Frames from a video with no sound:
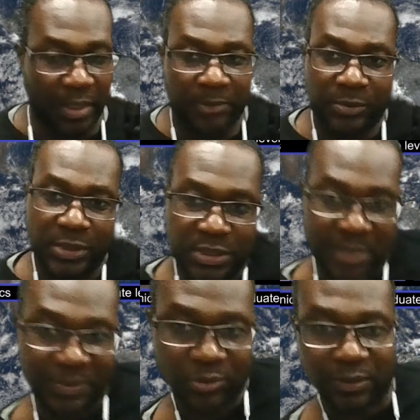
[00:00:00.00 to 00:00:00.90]
And
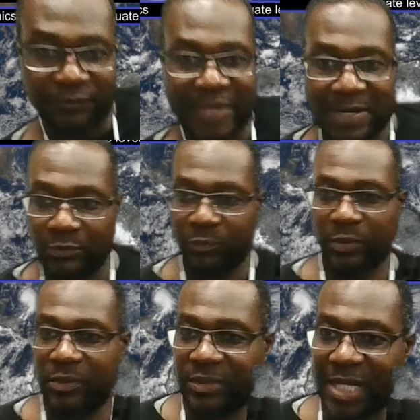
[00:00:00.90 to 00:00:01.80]
please let me know if that
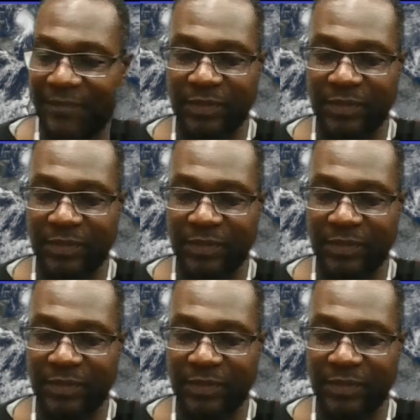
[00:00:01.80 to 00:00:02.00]
one works.